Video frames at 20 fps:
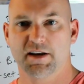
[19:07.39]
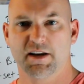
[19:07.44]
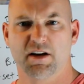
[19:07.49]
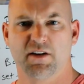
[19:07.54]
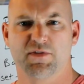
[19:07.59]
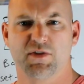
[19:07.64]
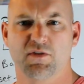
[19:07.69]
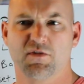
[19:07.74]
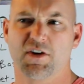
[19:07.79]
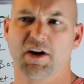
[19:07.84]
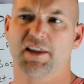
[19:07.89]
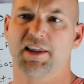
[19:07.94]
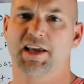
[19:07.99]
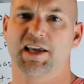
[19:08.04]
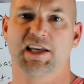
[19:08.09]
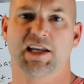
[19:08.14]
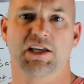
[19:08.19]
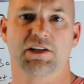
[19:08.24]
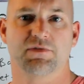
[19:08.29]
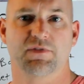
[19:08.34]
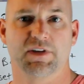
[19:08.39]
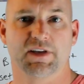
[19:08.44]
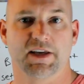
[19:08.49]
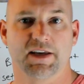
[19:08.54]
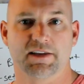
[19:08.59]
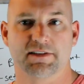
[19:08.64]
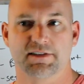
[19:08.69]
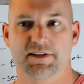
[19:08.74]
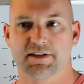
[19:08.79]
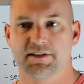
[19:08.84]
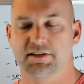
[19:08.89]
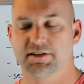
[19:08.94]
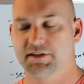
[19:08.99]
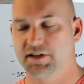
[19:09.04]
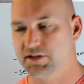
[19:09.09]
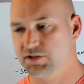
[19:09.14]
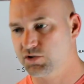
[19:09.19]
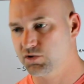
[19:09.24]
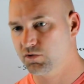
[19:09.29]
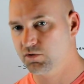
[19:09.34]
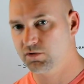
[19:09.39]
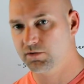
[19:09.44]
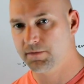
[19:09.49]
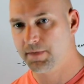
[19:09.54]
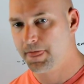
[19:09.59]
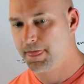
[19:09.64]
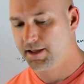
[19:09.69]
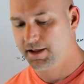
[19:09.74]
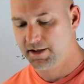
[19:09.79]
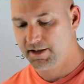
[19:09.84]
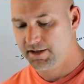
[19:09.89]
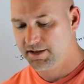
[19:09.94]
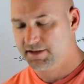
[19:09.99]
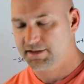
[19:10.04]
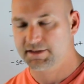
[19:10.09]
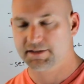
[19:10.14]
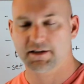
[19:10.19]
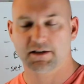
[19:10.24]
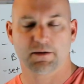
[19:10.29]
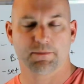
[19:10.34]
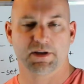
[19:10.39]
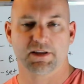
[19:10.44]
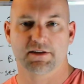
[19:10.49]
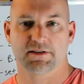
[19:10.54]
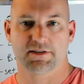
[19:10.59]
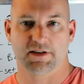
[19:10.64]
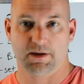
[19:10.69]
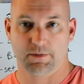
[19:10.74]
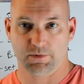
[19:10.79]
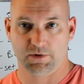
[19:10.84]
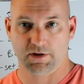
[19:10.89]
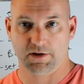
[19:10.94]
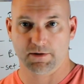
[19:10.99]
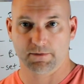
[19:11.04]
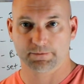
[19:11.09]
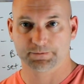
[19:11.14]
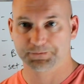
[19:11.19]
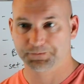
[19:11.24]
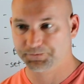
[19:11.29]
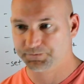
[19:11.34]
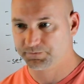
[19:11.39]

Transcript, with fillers: Now, if you've got like an SVS and it's digital, it's gonna be the same thing.